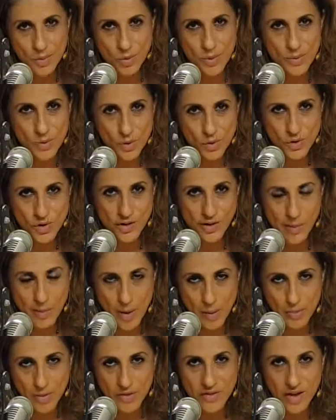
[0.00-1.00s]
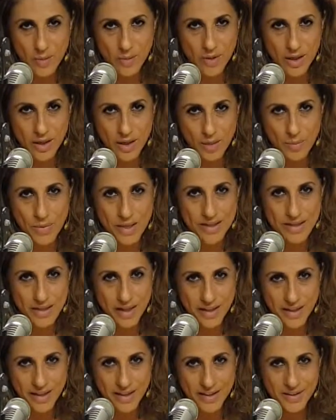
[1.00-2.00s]
swimsuits. You remember them,
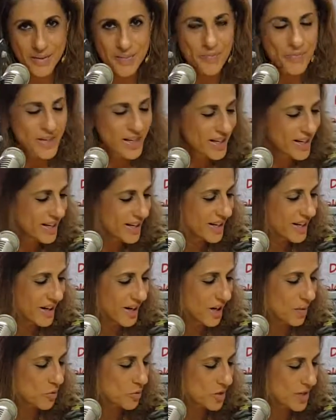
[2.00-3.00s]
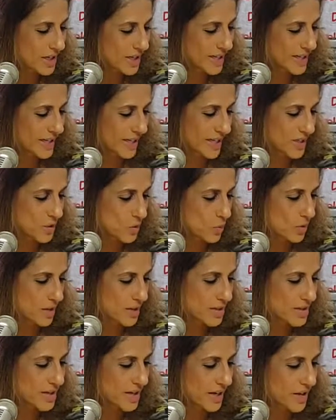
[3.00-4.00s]
Masana? Really nice
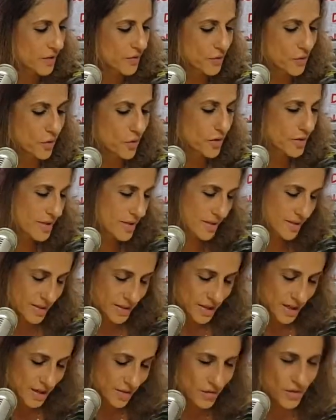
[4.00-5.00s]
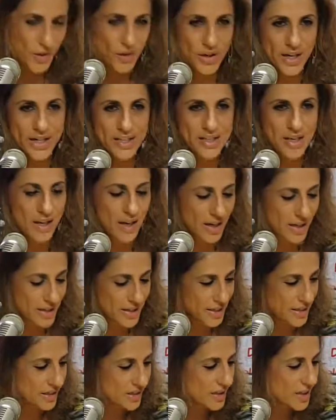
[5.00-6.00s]
ones. And of course, the great
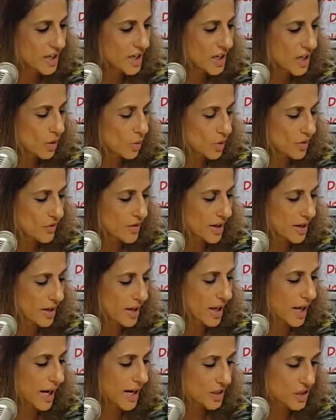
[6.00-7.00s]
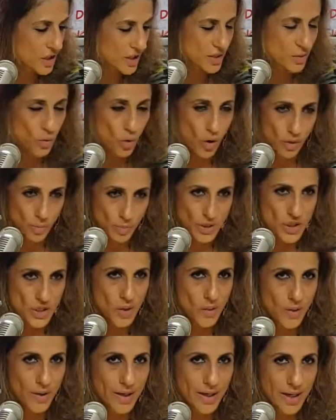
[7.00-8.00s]
Anya with her line. She won't be
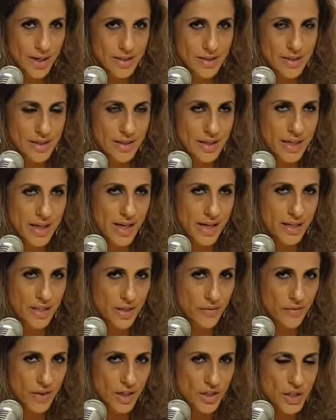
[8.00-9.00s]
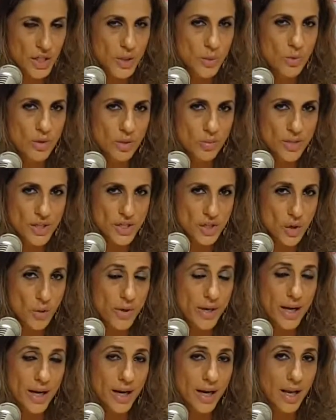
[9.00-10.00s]
showing, like I said, the Carnival. She will be
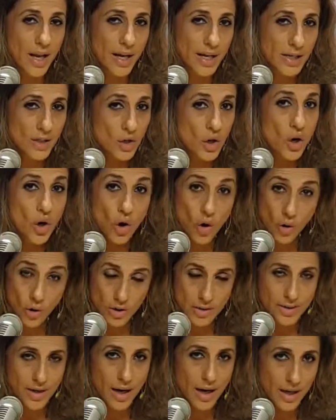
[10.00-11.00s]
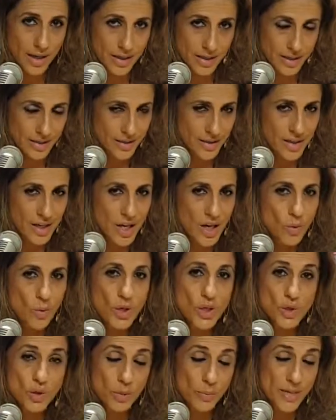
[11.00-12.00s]
showing a line called Anya,
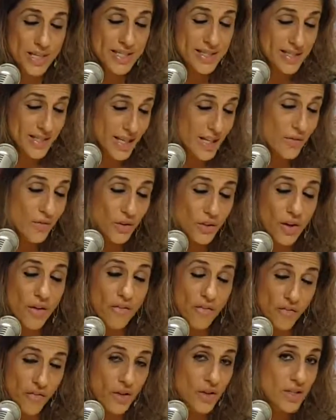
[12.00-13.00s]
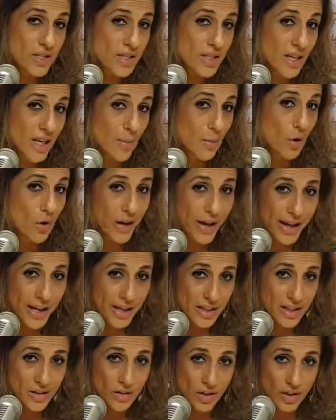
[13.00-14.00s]
which will be seen for the first time on
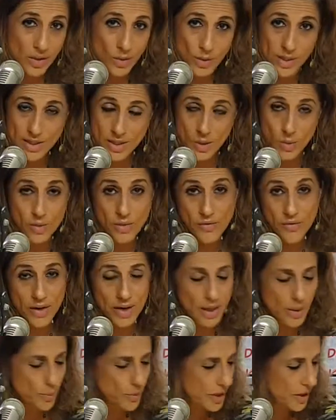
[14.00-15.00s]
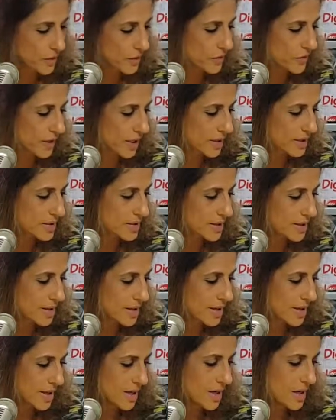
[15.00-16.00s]
any runway. So we're very proud of that.
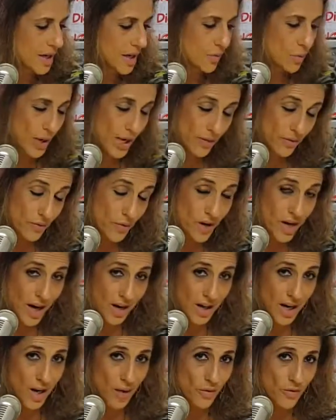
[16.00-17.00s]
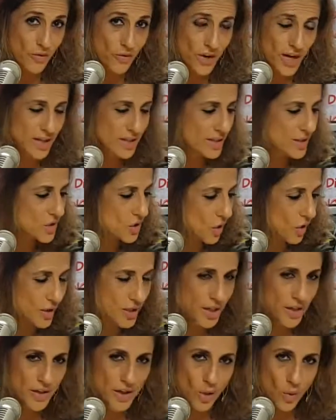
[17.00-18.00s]
And we have got our friend
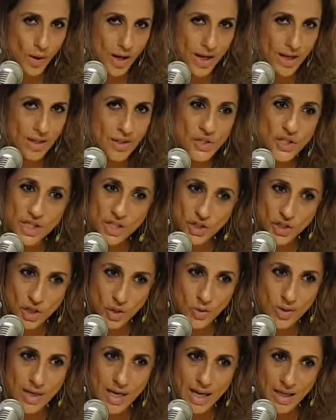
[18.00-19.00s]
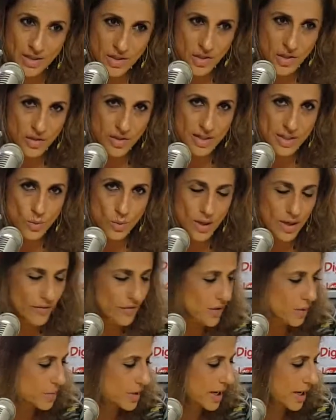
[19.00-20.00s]
Sonia Noel. She showed last year as well
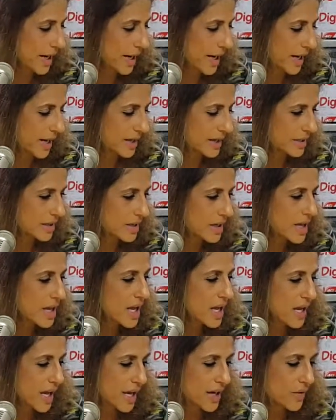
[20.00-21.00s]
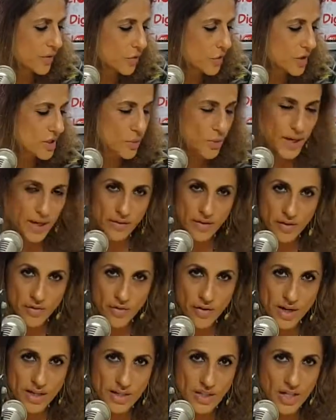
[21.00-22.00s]
from Guyana. And of course, we have the
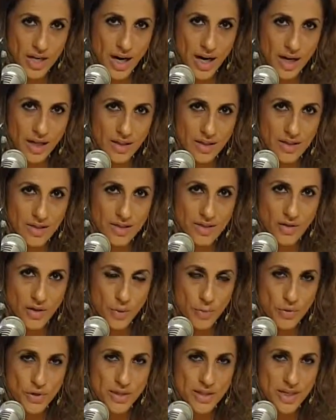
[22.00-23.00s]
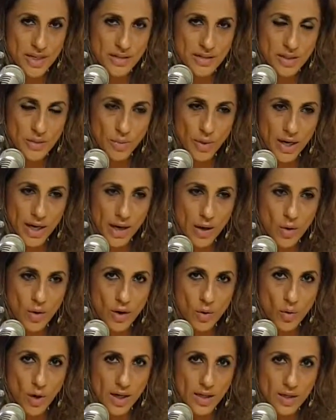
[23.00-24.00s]
French islands represented by
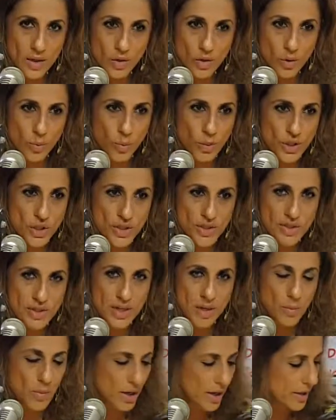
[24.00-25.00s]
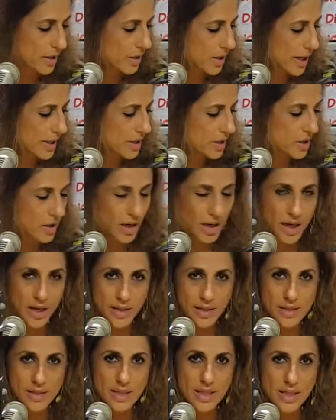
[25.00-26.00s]
Guadeloupe, which is Tamara, and her
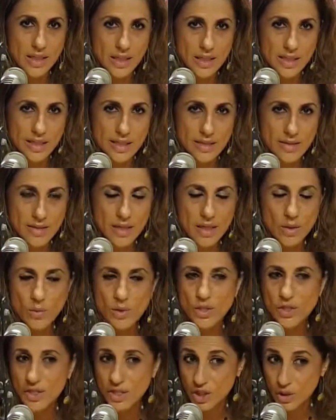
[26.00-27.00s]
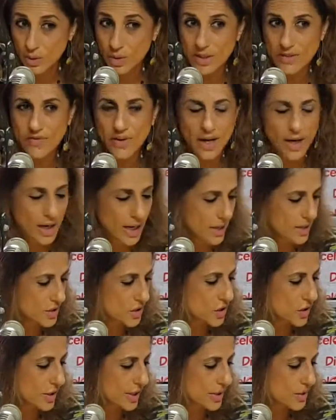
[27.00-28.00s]
line is Lily Dizil, which she was there
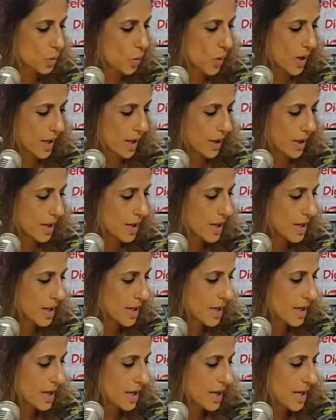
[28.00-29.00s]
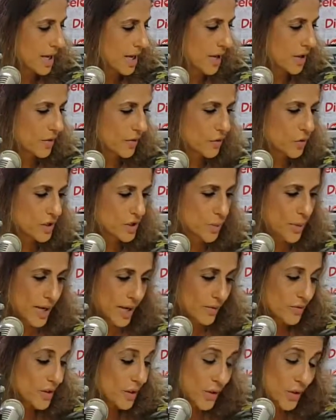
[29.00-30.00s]
last year as well. And of course, we
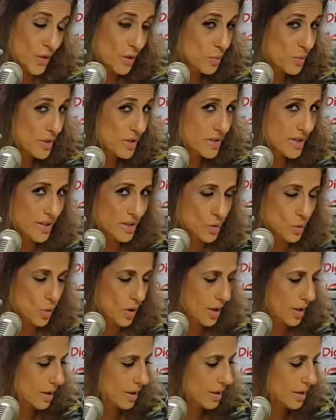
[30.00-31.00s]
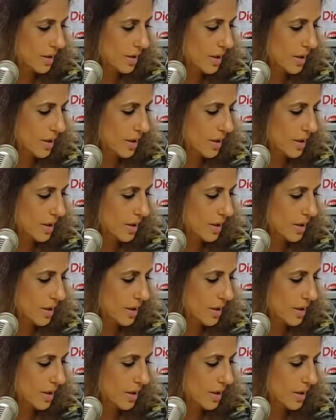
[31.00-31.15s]
have the Cubans as well.